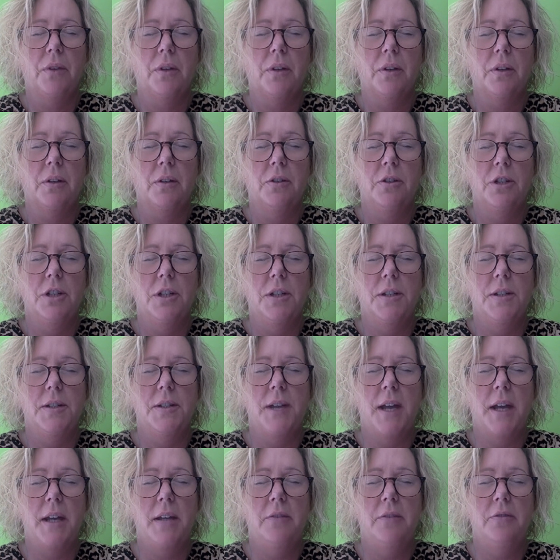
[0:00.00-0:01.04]
She's
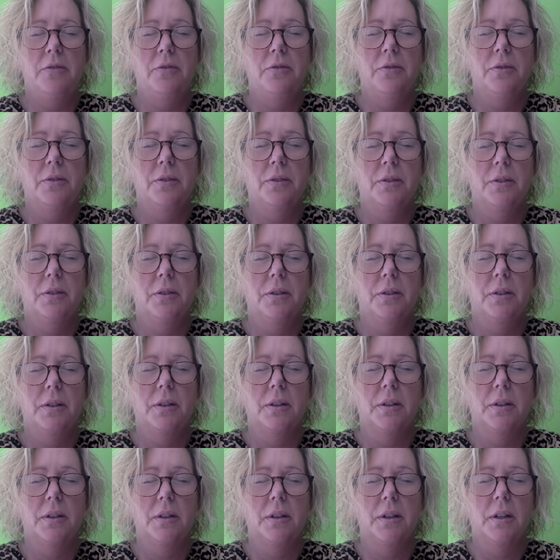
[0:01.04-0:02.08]
safe,
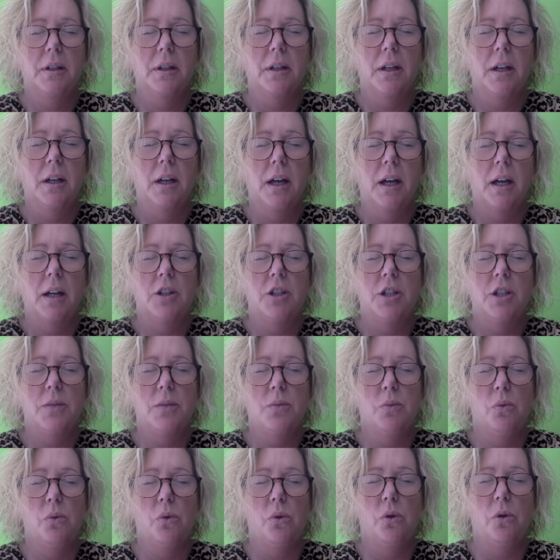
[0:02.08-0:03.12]
and she's
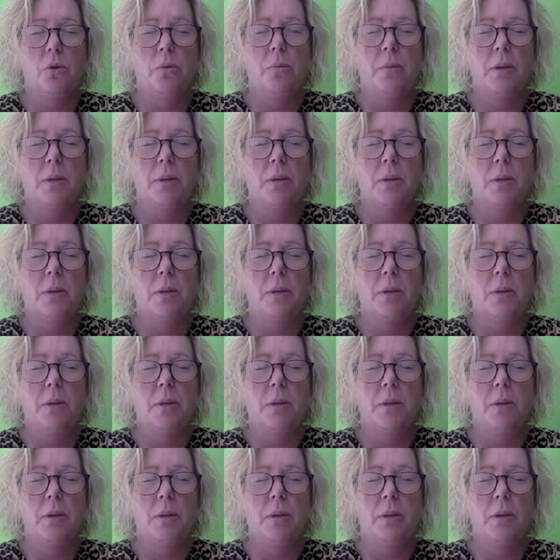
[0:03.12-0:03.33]
warm,